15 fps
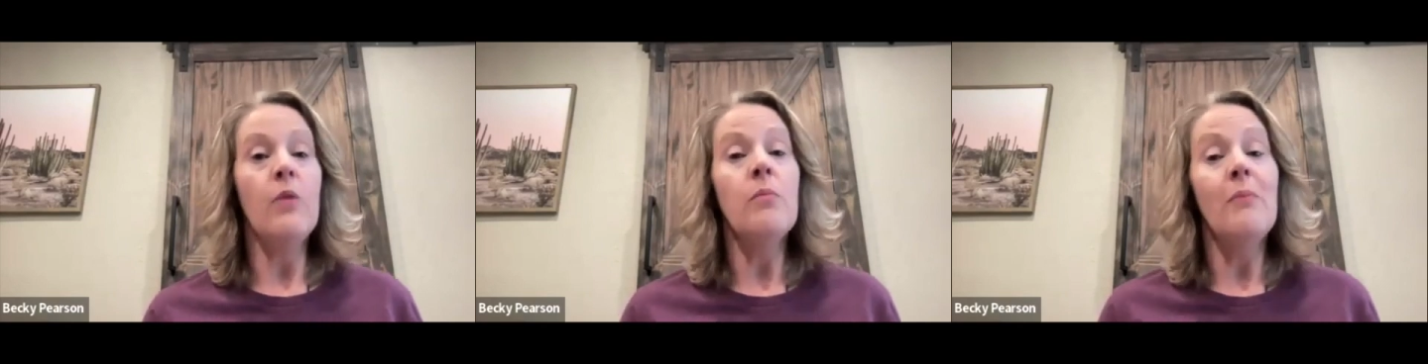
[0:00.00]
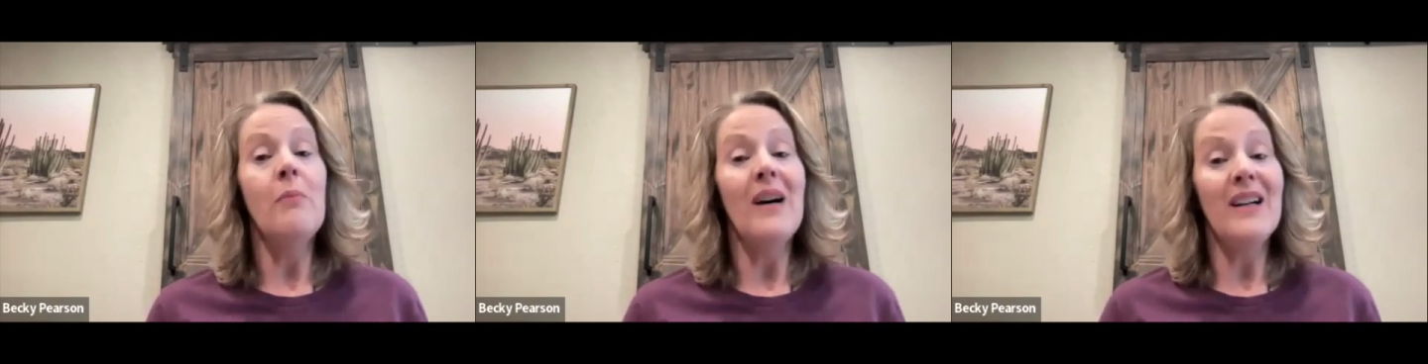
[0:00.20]

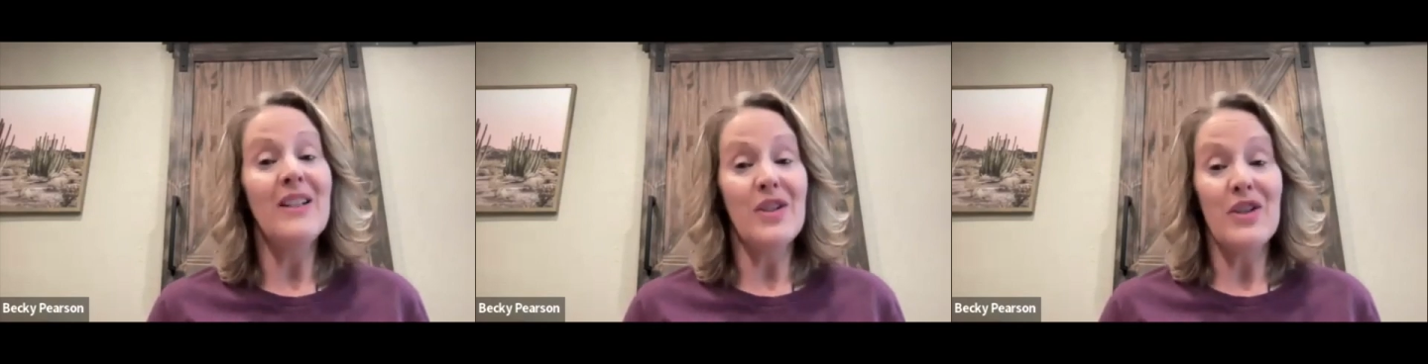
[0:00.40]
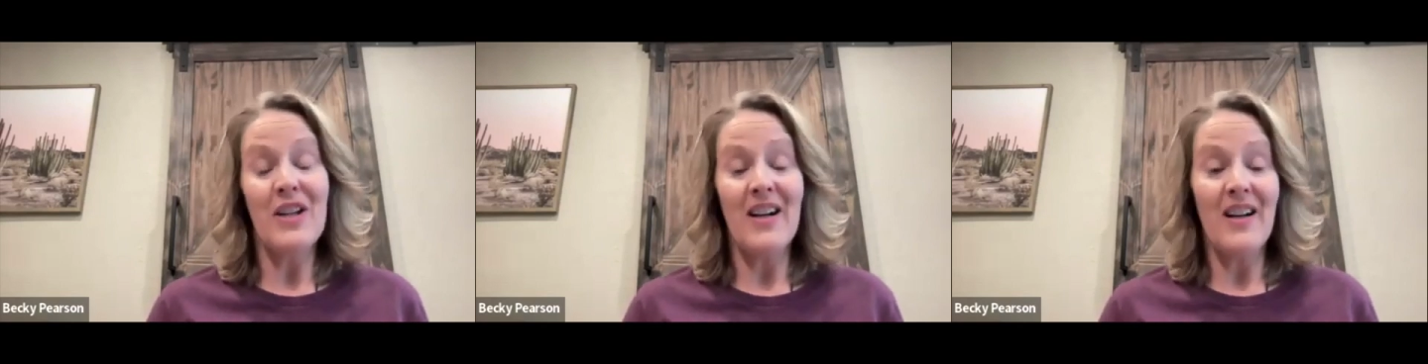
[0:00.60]

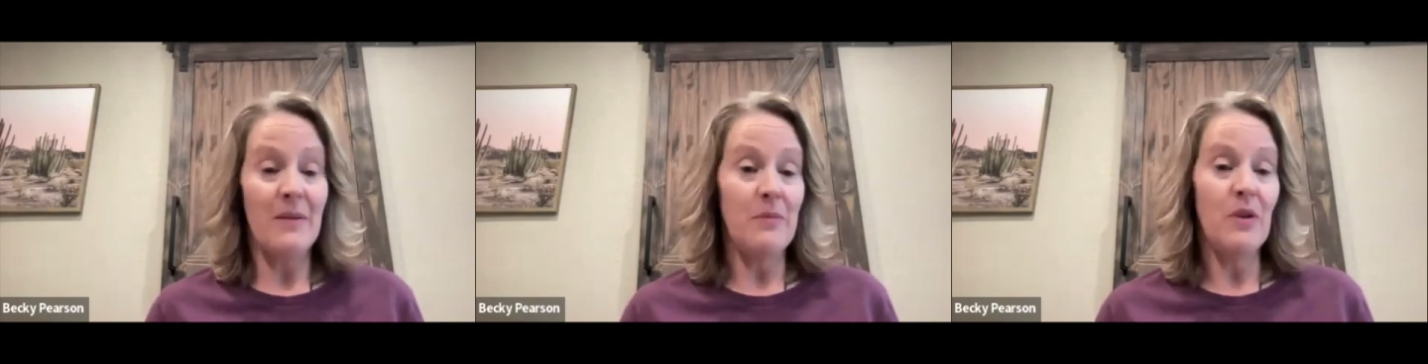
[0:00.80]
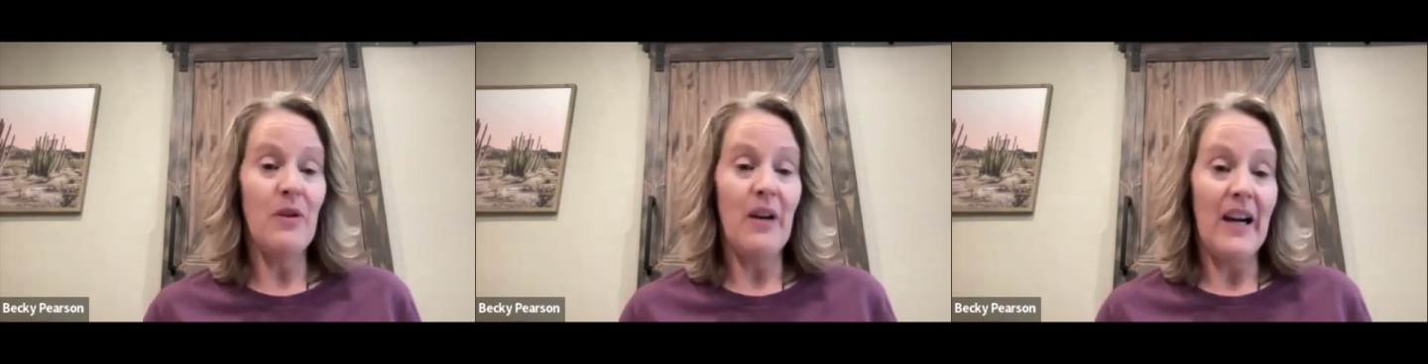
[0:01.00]
much time
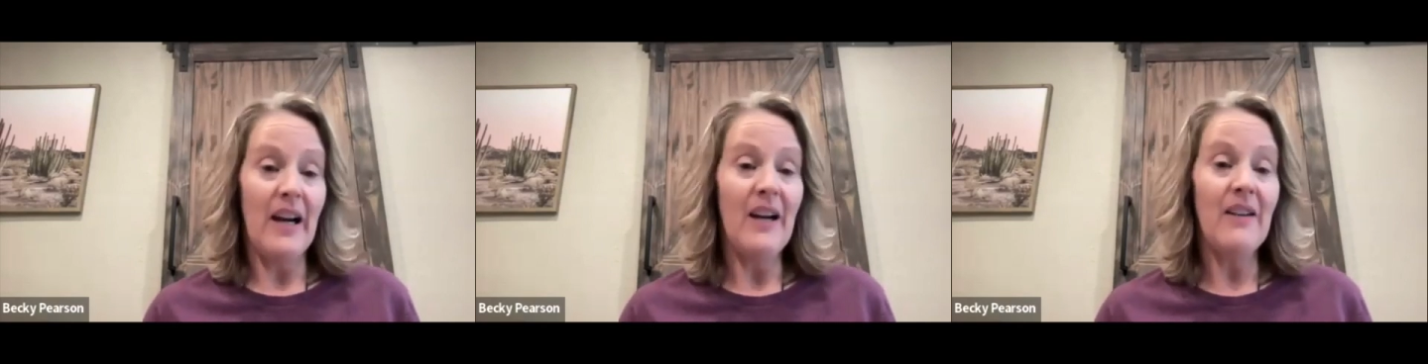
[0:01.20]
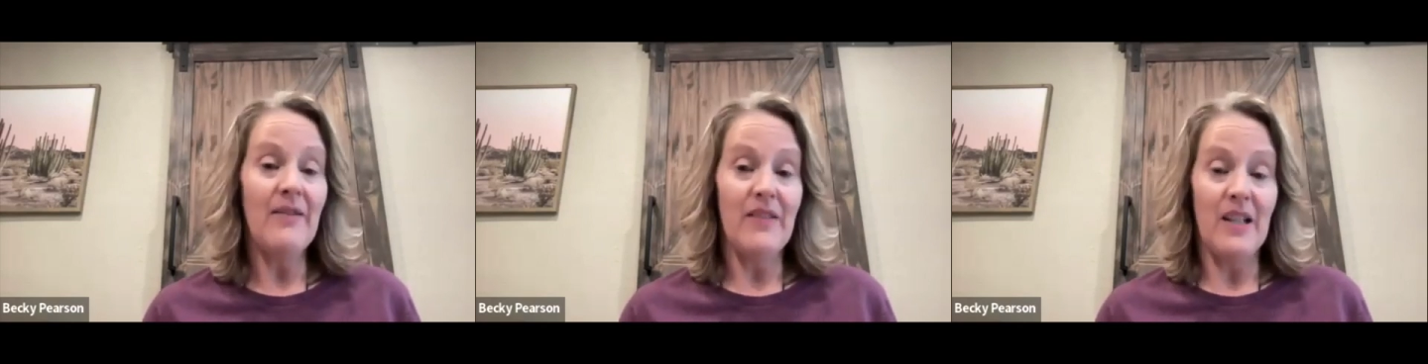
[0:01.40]
you
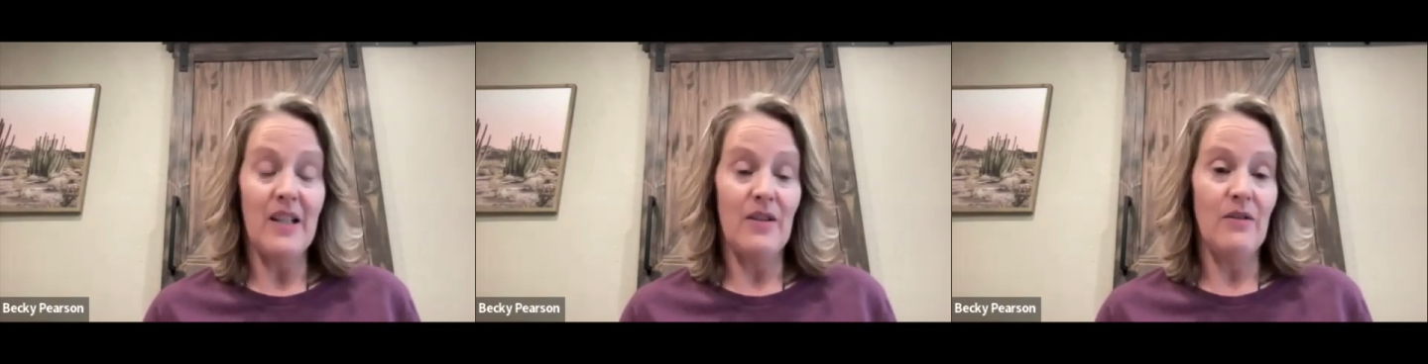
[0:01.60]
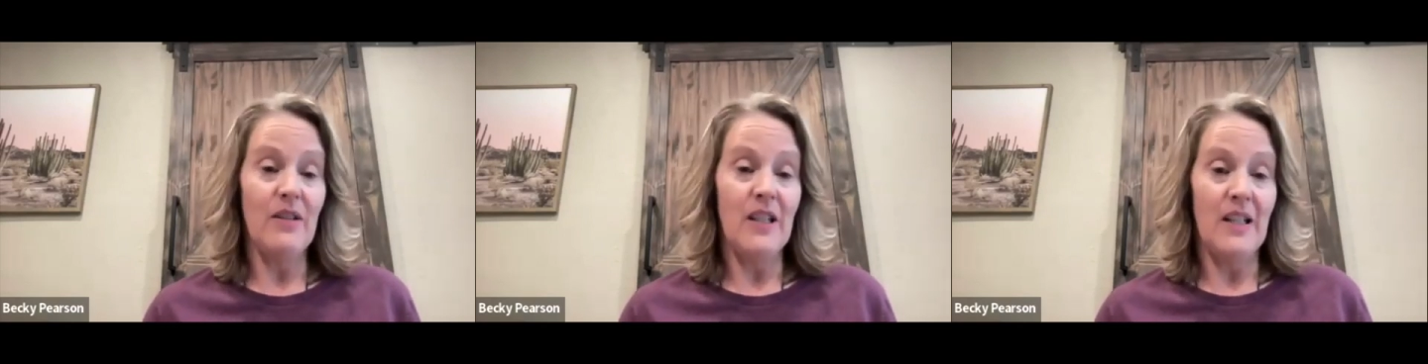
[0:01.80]
have that
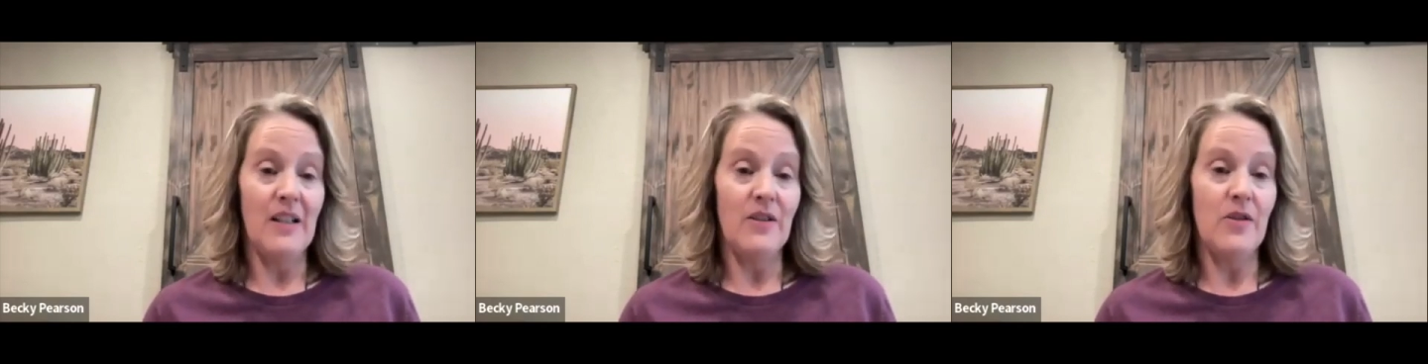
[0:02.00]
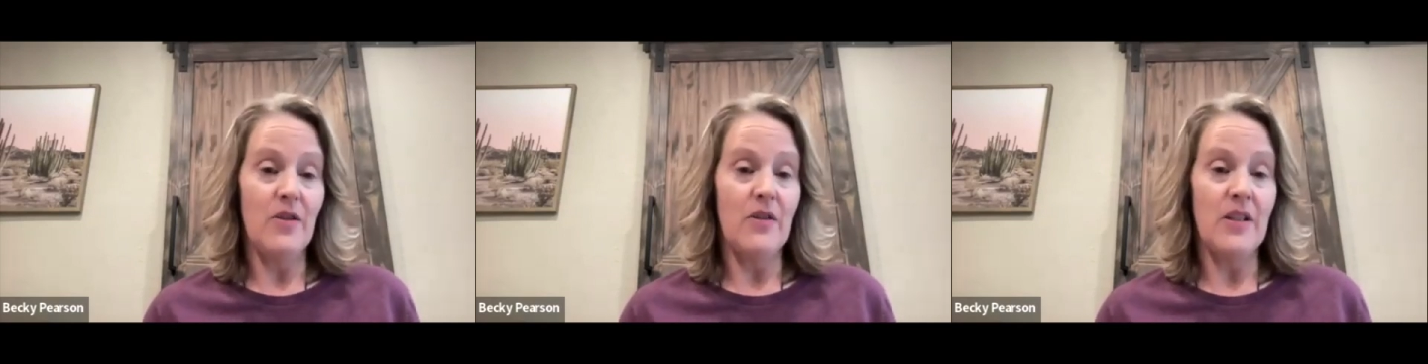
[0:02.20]
you can
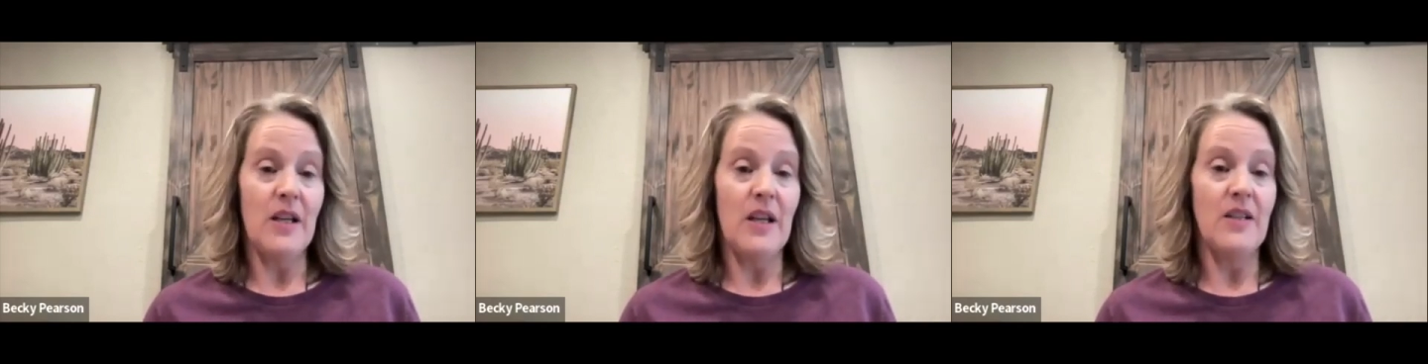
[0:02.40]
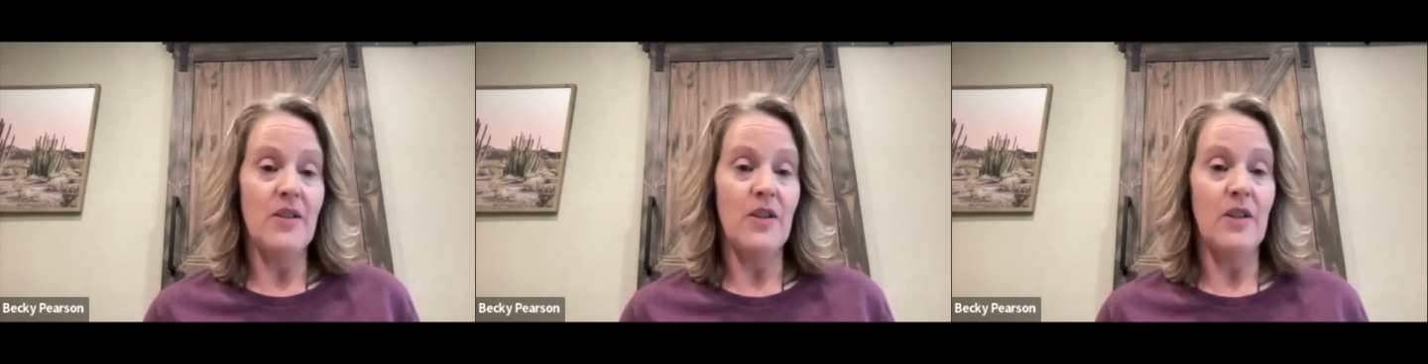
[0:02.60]
exercise.